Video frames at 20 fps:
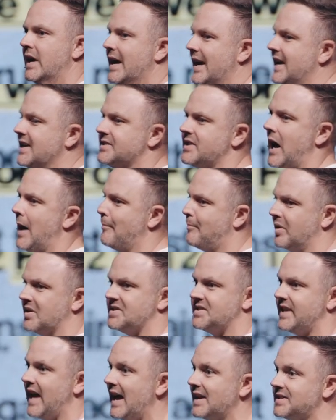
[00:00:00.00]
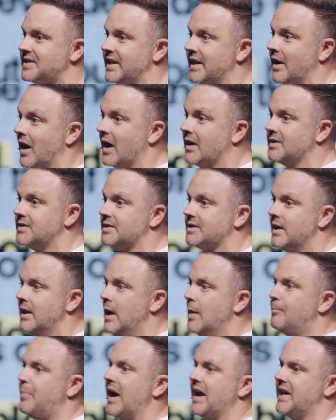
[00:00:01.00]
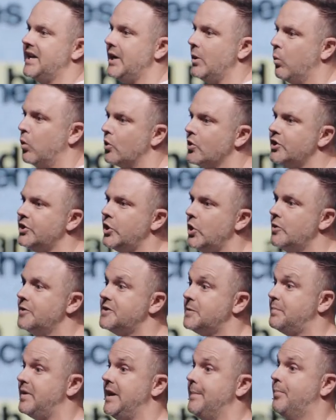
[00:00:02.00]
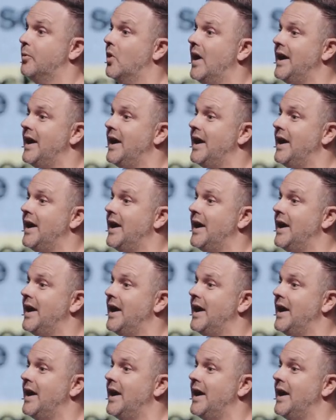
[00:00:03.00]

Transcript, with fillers: He's not possessing us, but he will use people.